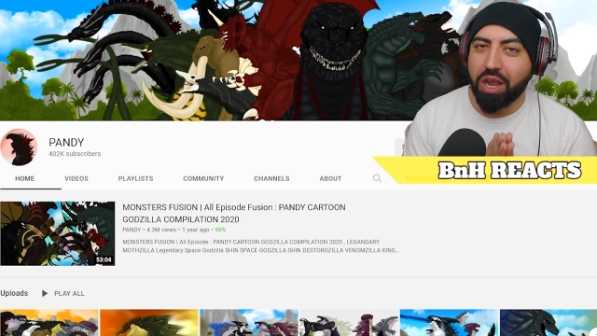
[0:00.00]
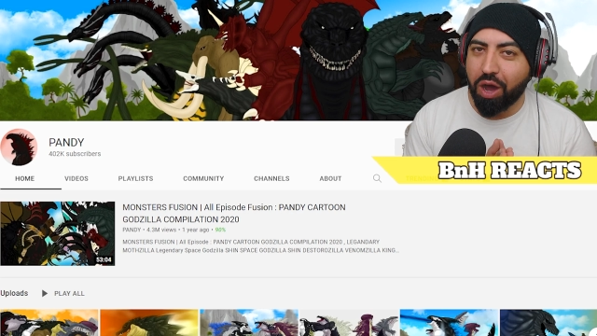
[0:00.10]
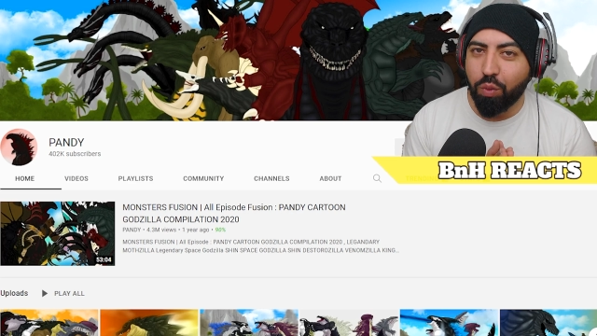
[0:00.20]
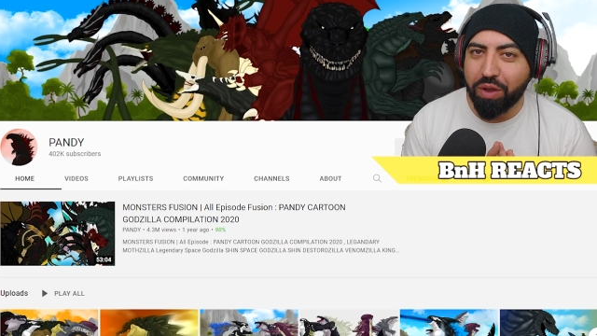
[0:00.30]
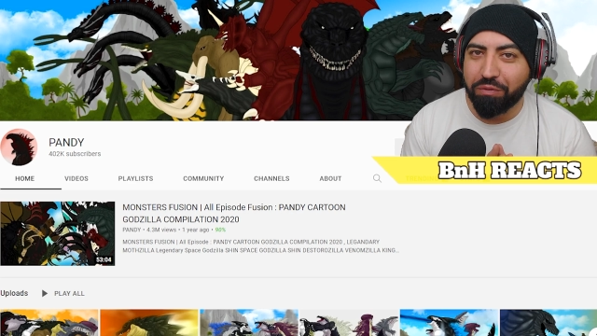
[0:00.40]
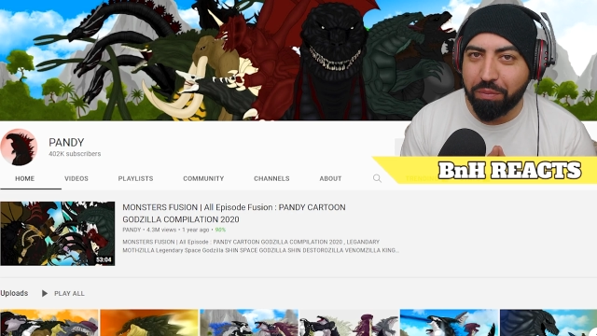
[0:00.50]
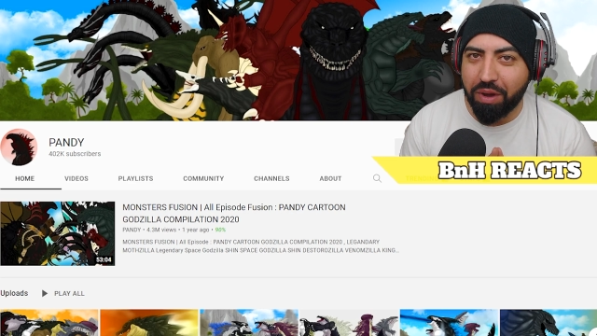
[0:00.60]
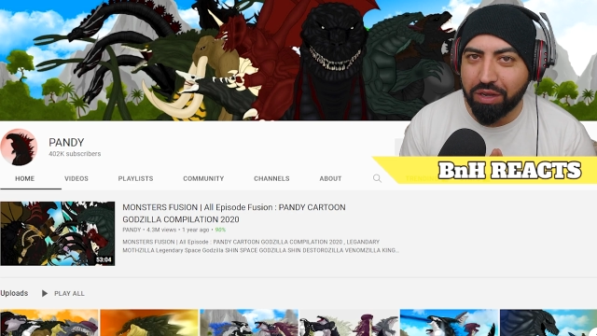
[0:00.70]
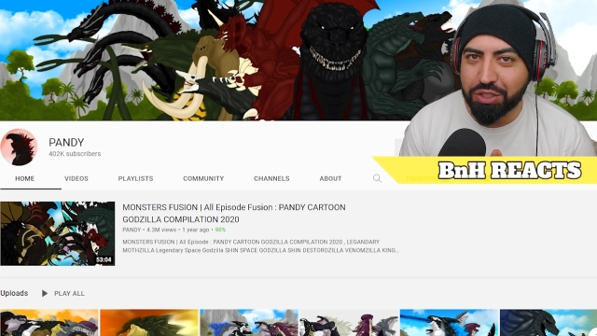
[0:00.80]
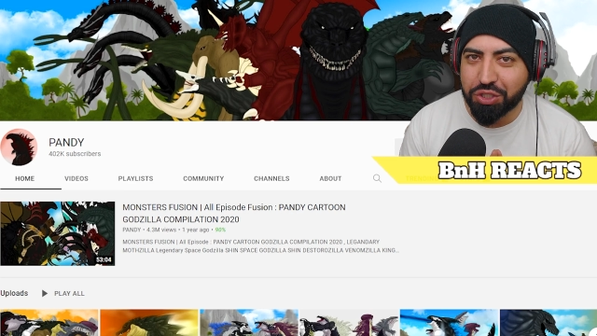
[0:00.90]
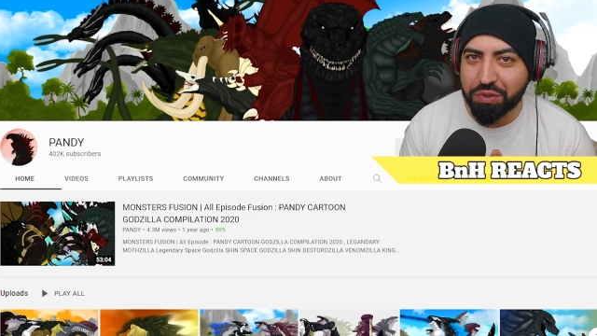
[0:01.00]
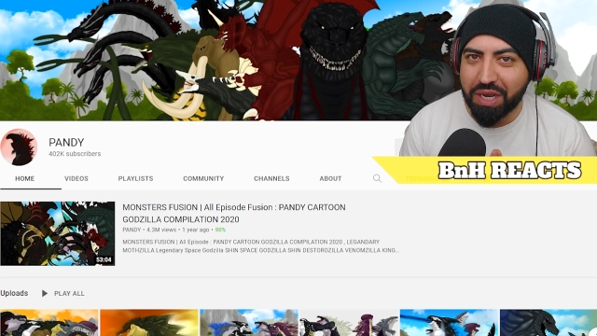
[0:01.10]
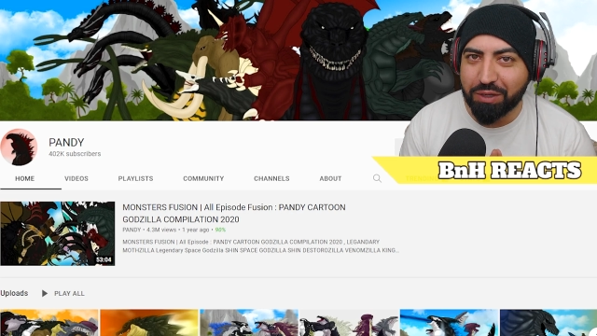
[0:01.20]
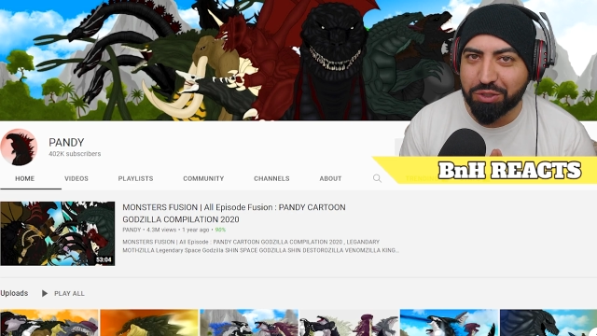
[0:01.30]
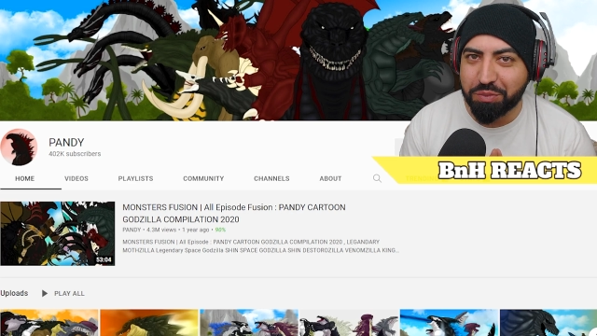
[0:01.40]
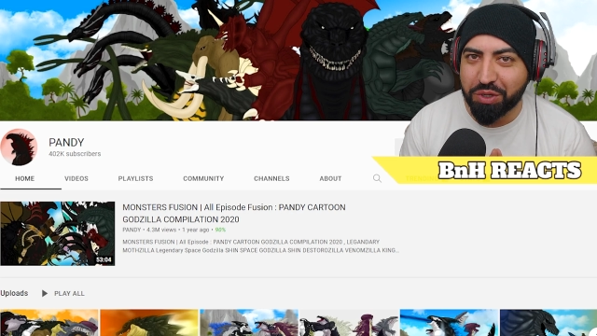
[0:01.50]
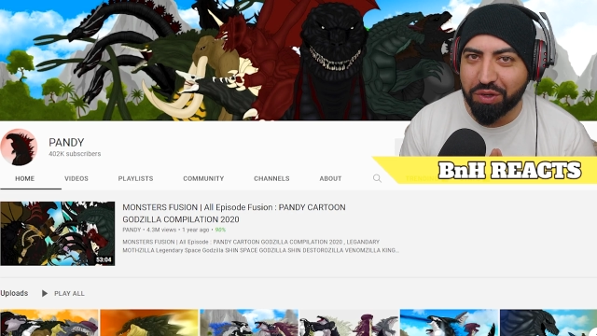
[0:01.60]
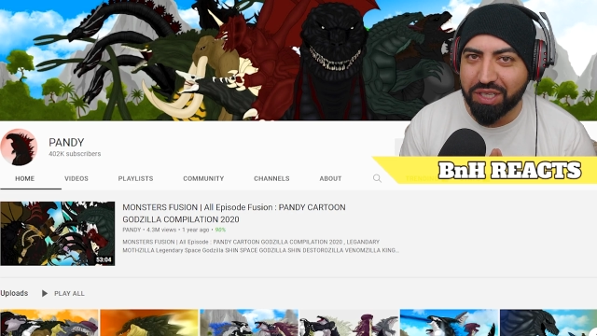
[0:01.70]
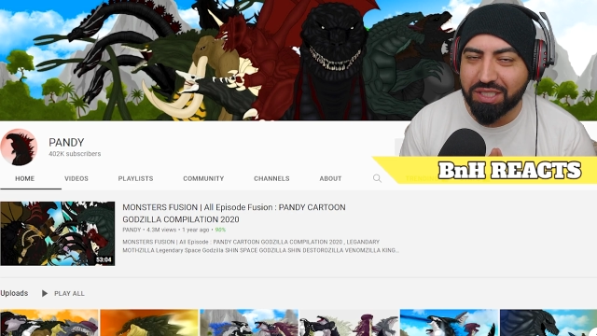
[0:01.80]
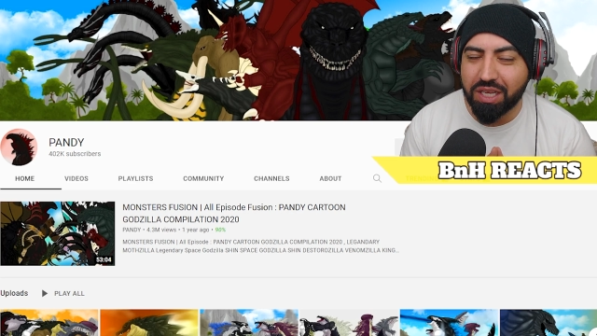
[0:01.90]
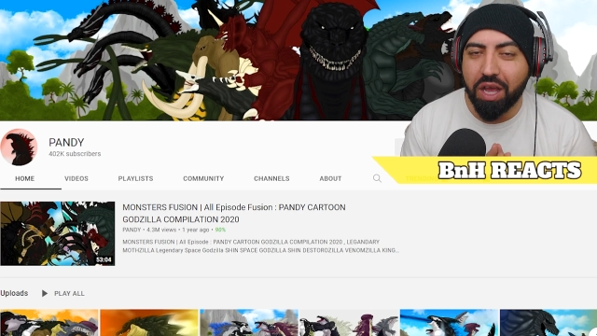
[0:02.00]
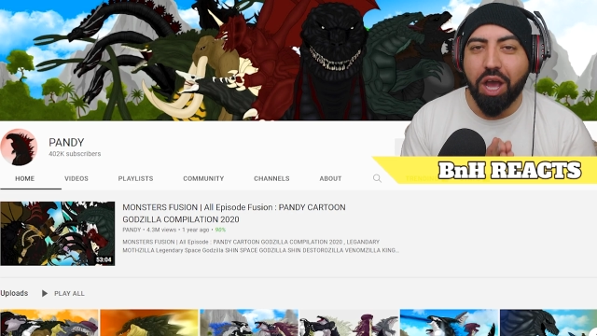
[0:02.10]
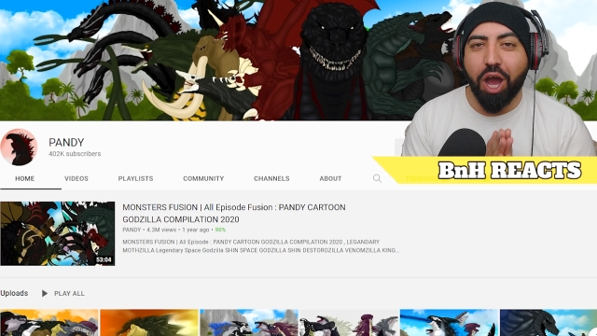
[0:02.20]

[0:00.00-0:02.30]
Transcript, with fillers: I can't wait for part 2 now, to be honest.